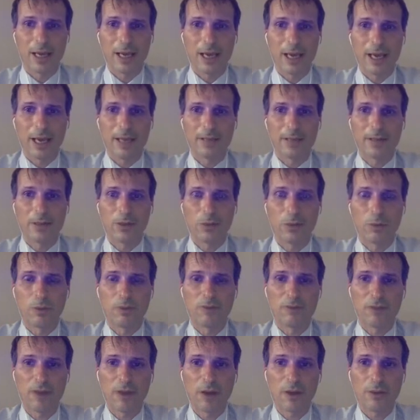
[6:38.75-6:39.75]
and we
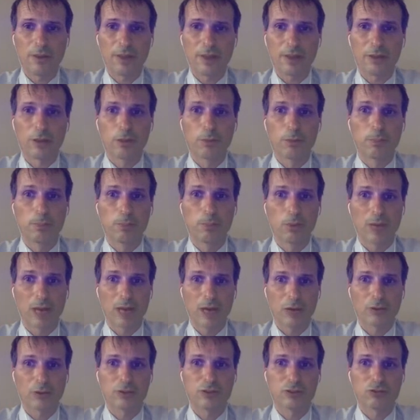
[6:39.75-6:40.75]
found that the
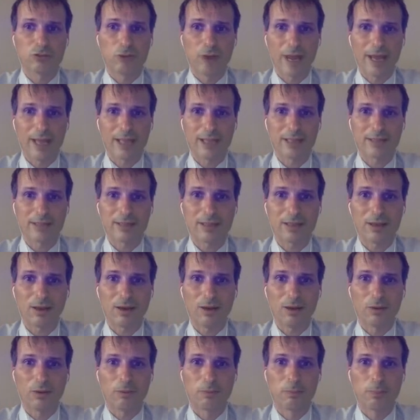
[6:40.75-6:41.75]
pull-out strength
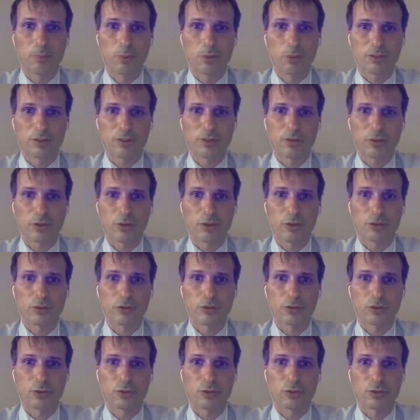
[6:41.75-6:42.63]
on posterior